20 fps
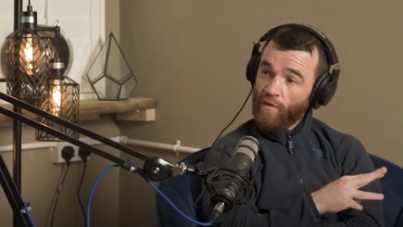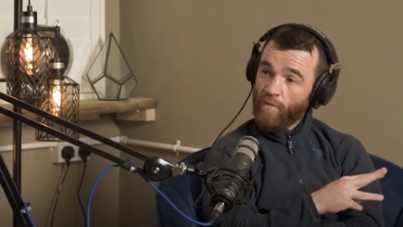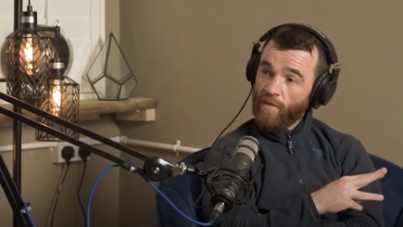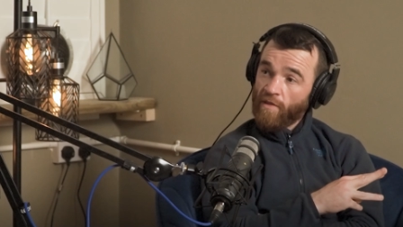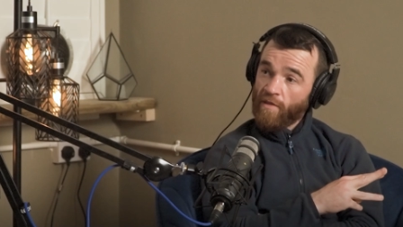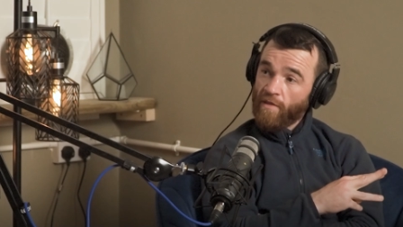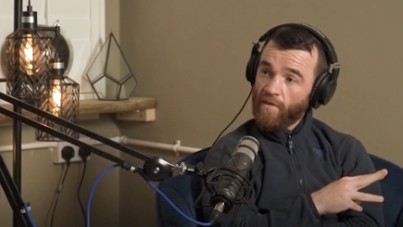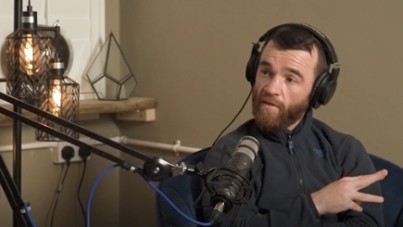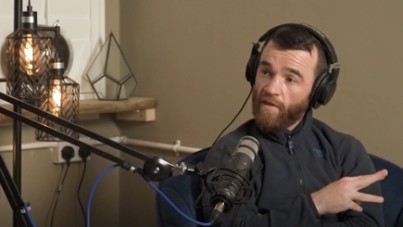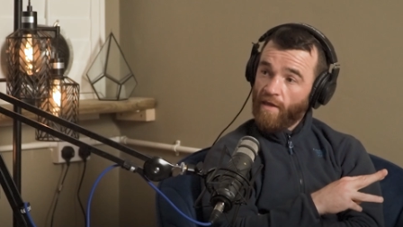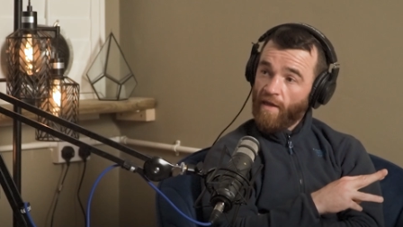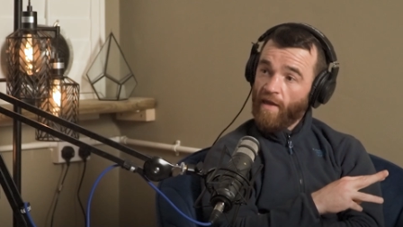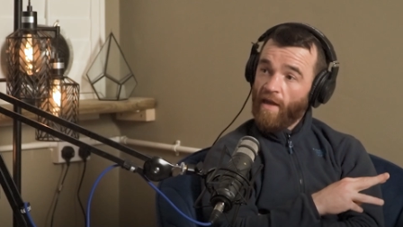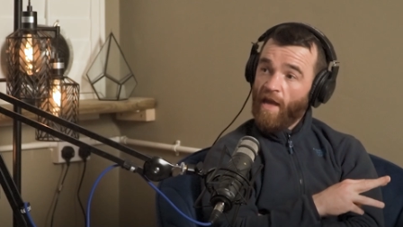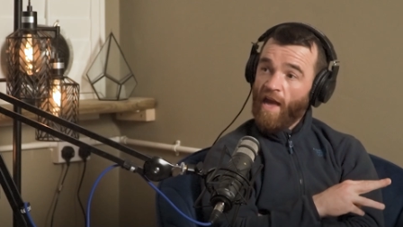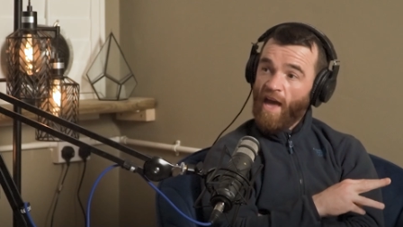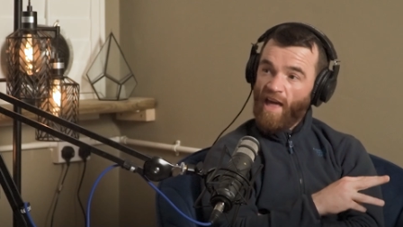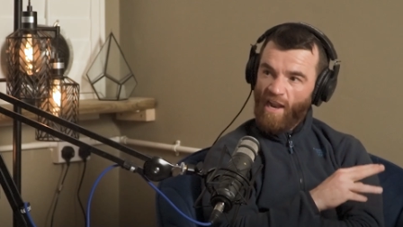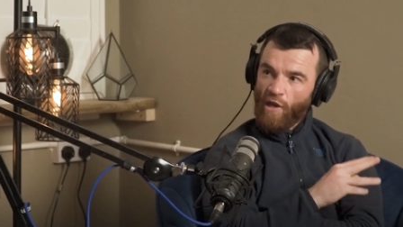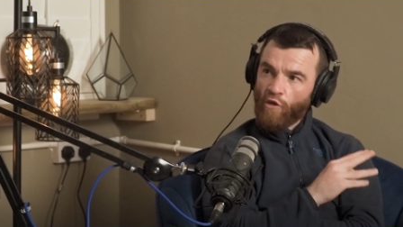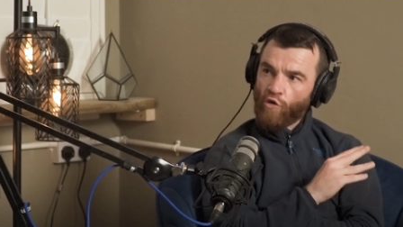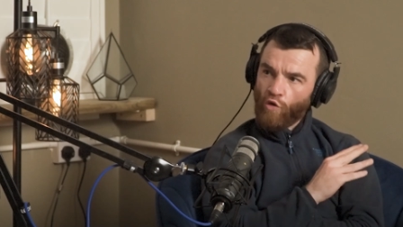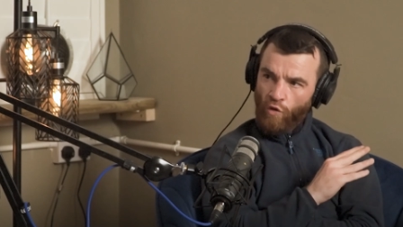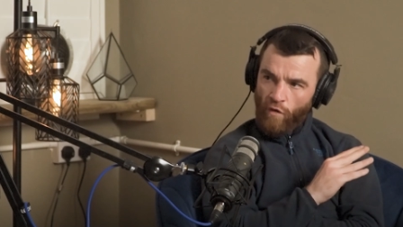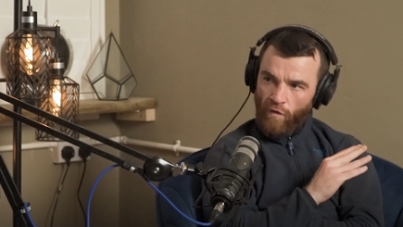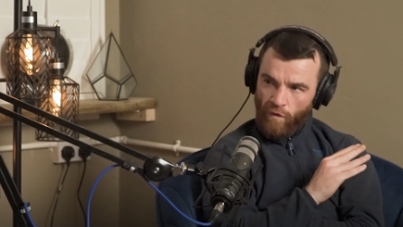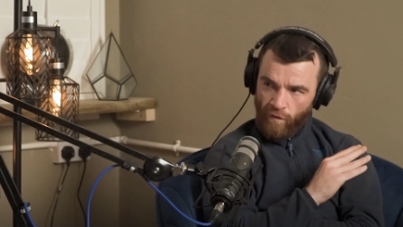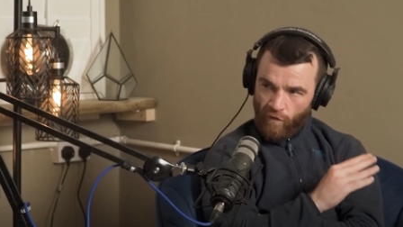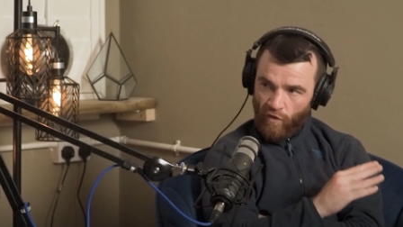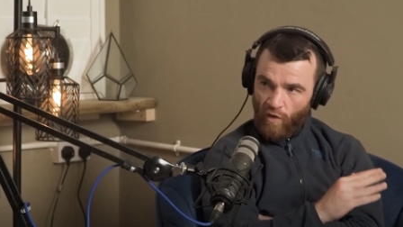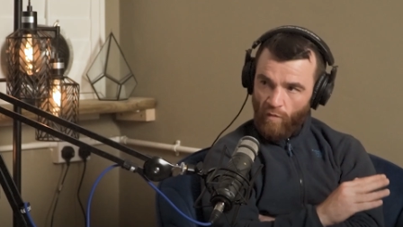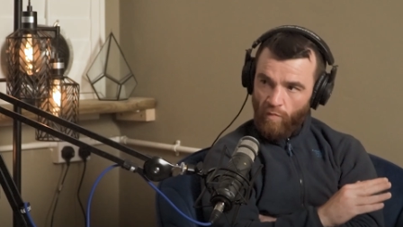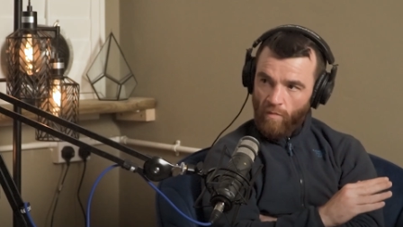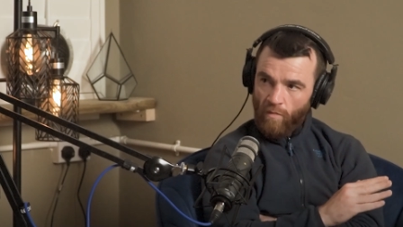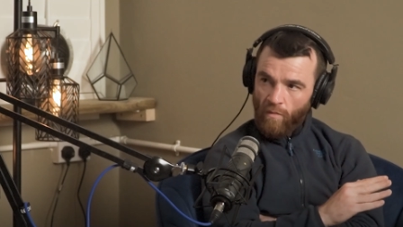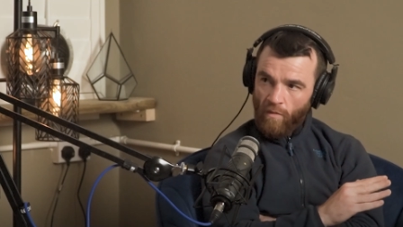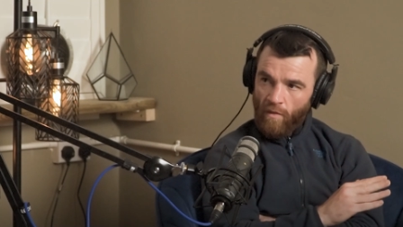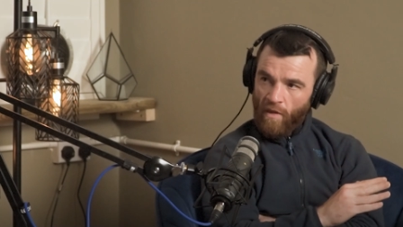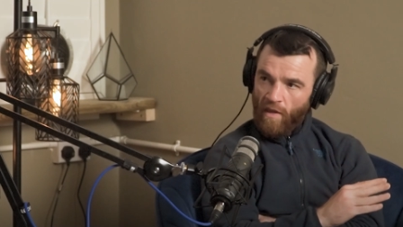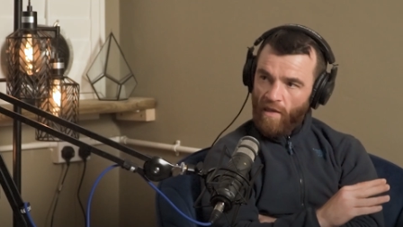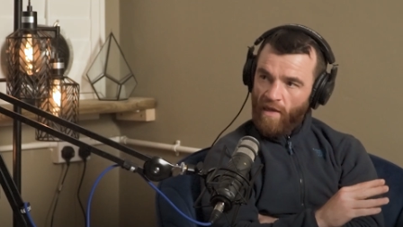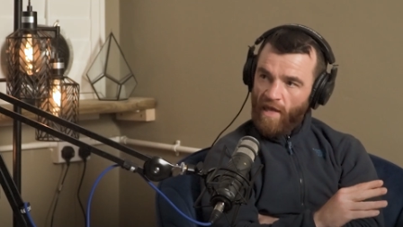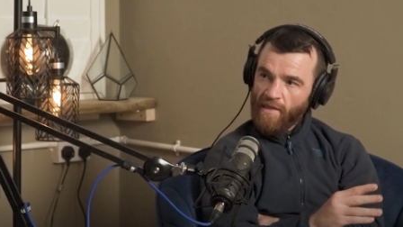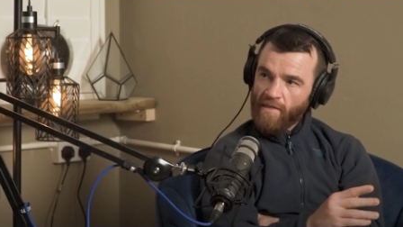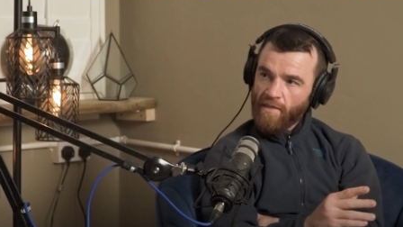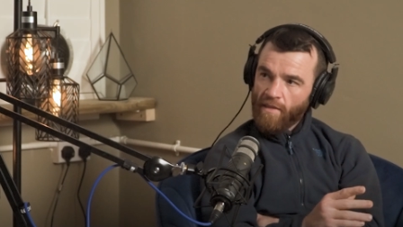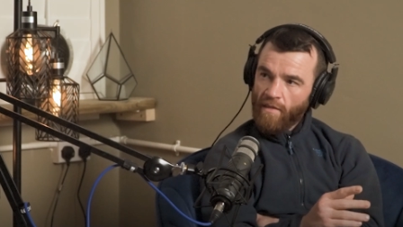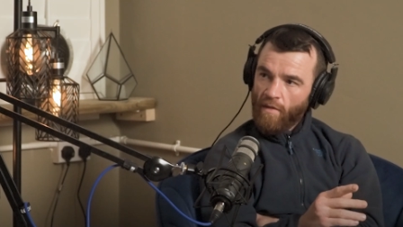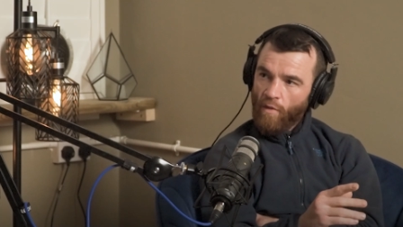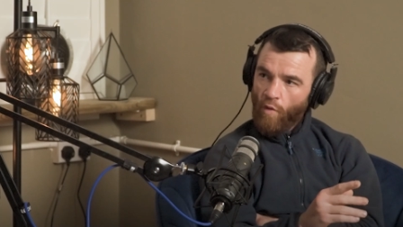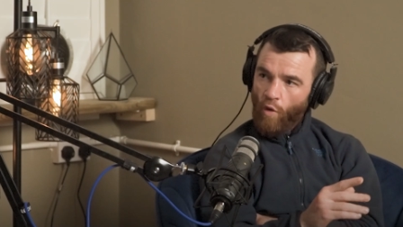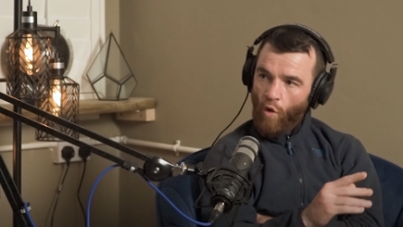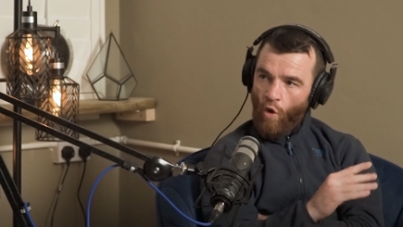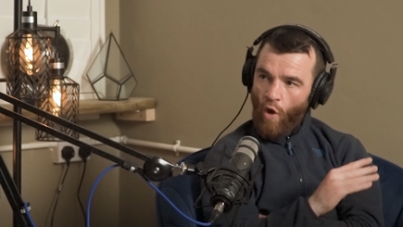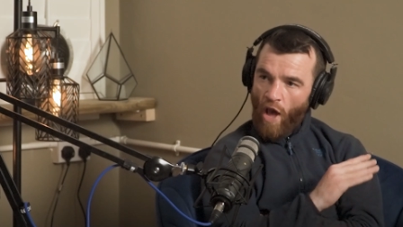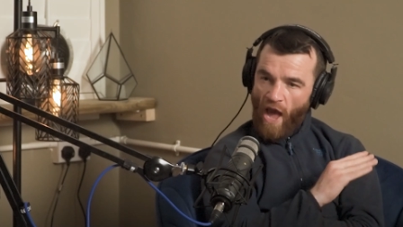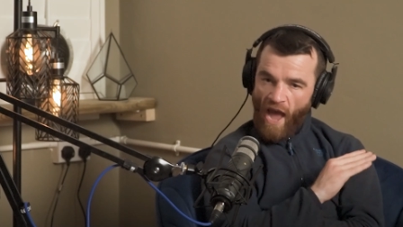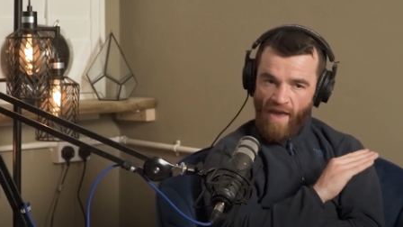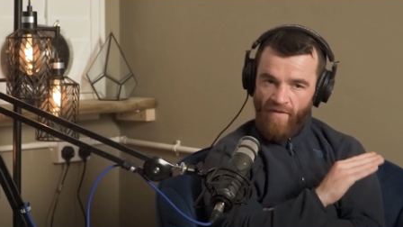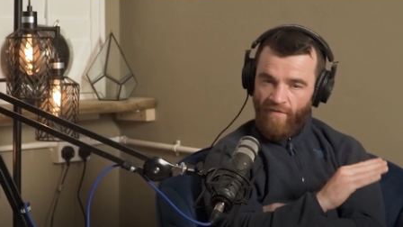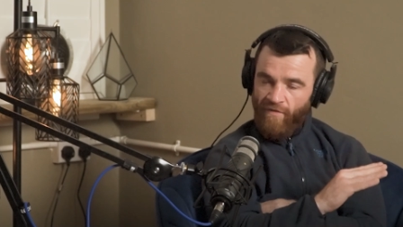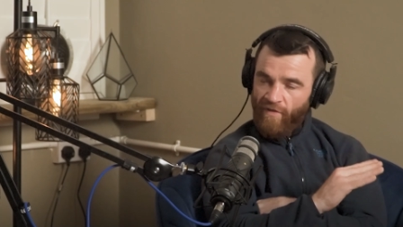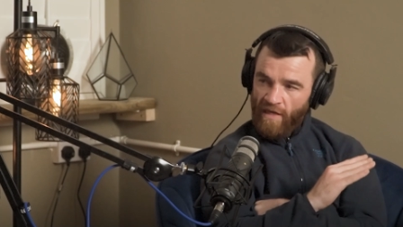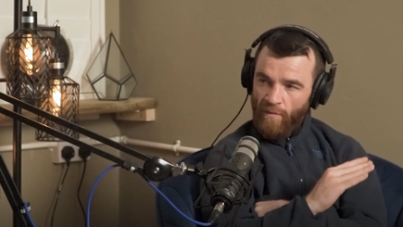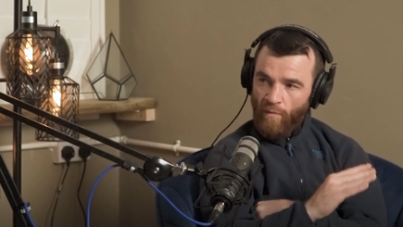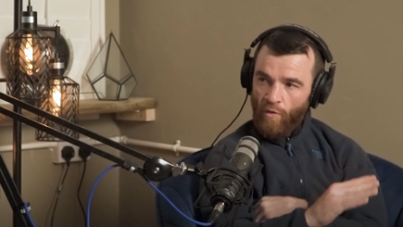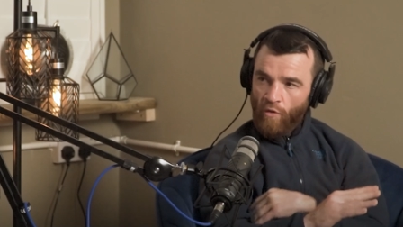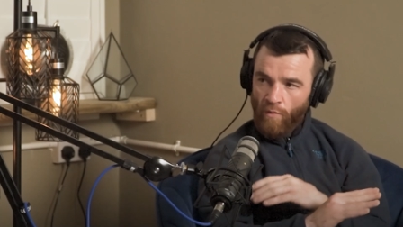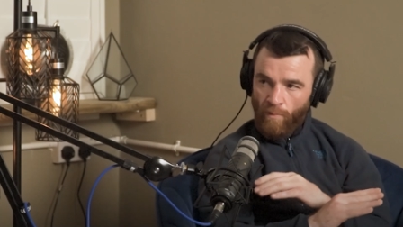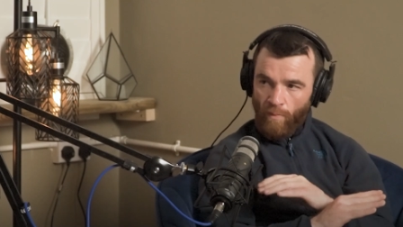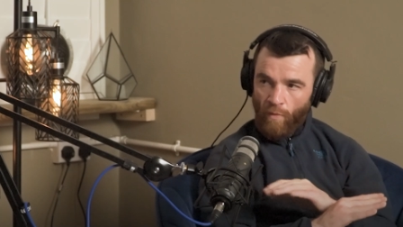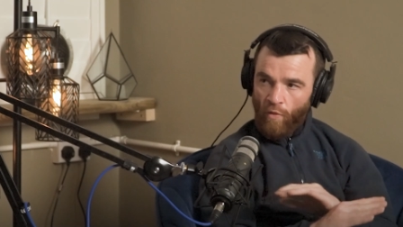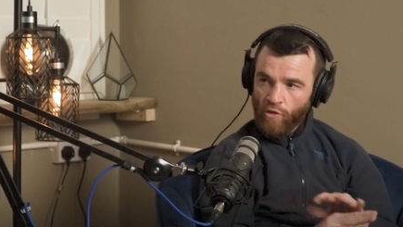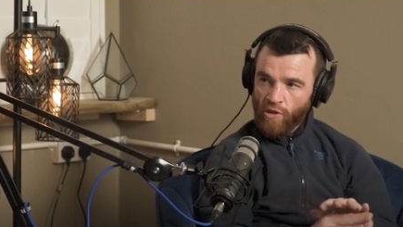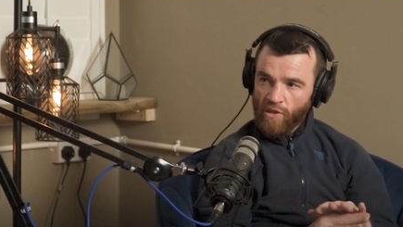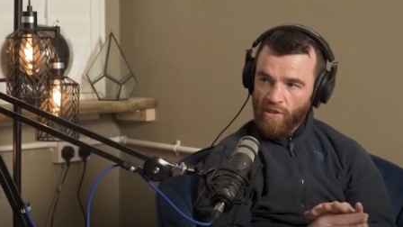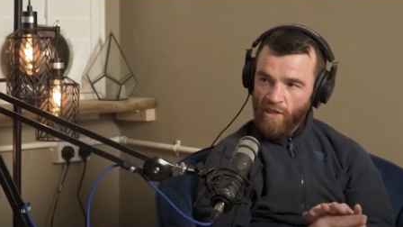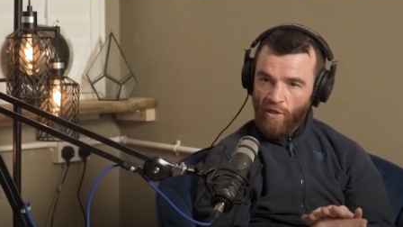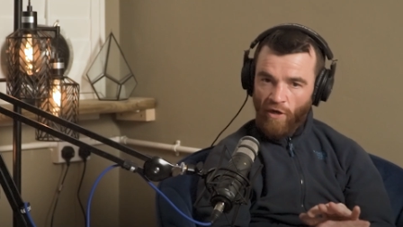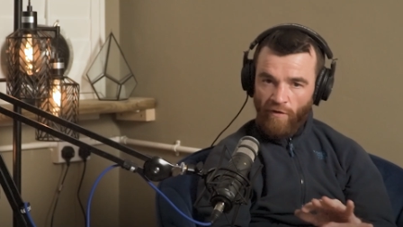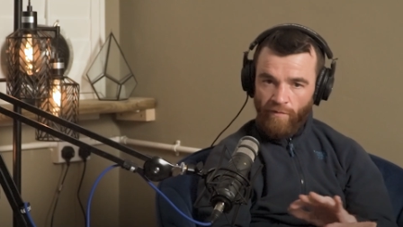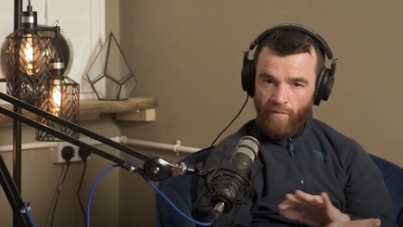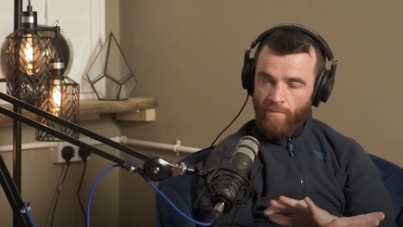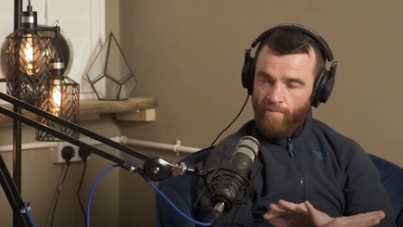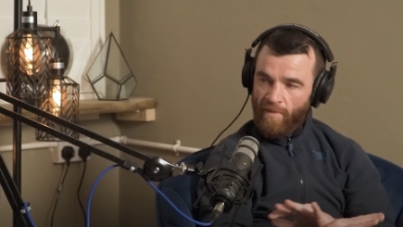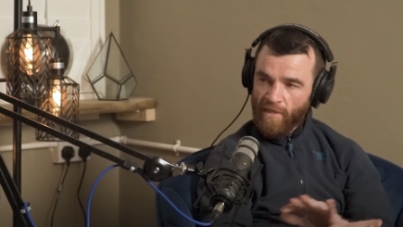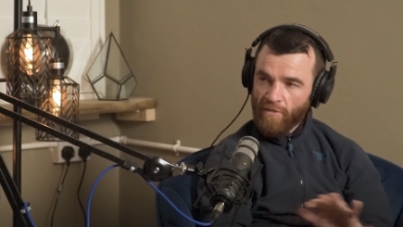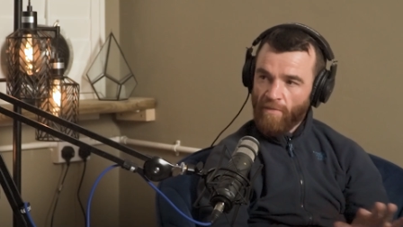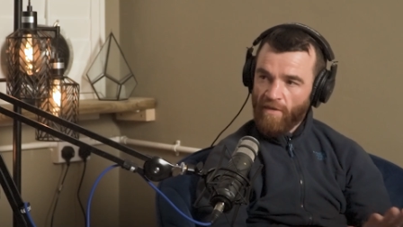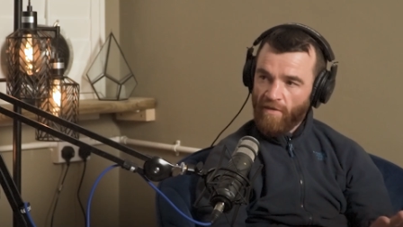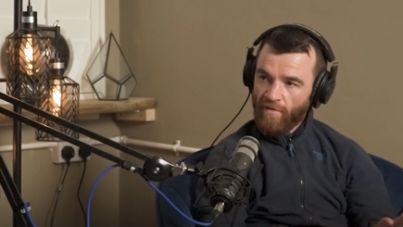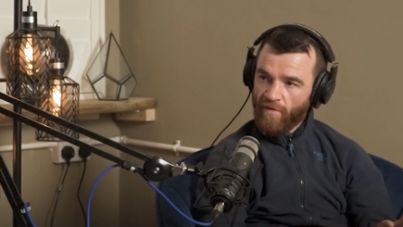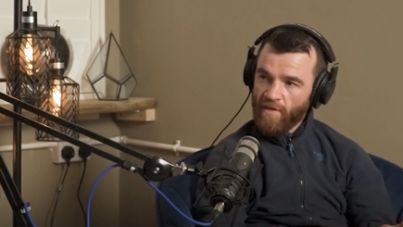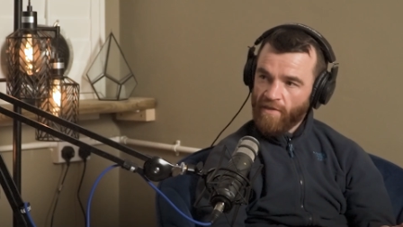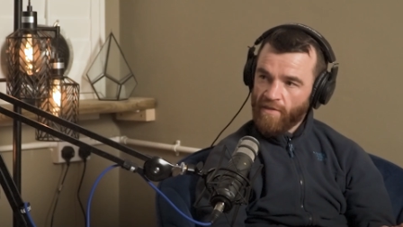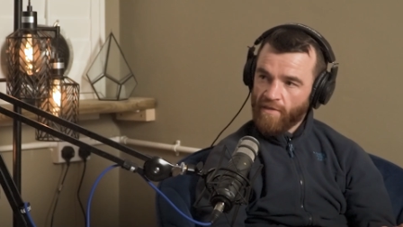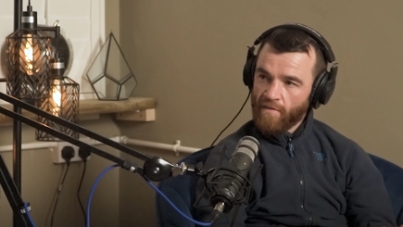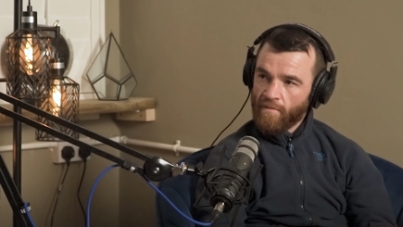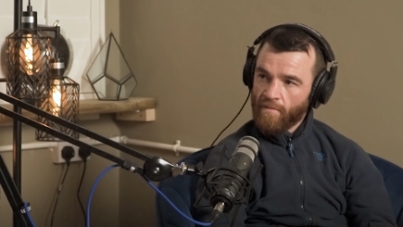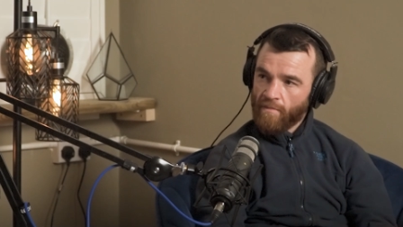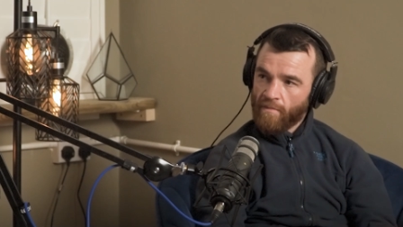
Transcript: quid, and I'd done a few. Lad, everyone who bought a ticket off me missed my fight.